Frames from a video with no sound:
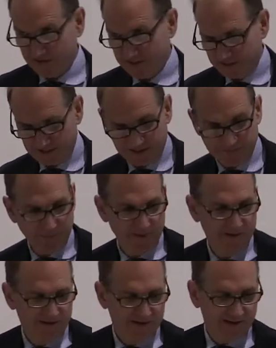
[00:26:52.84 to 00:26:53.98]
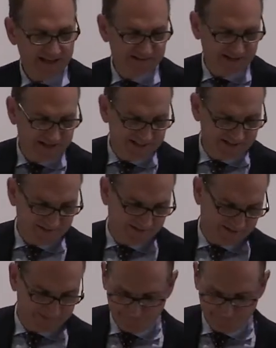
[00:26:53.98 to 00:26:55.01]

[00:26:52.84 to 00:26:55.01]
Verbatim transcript: the uh, Glad Tidings,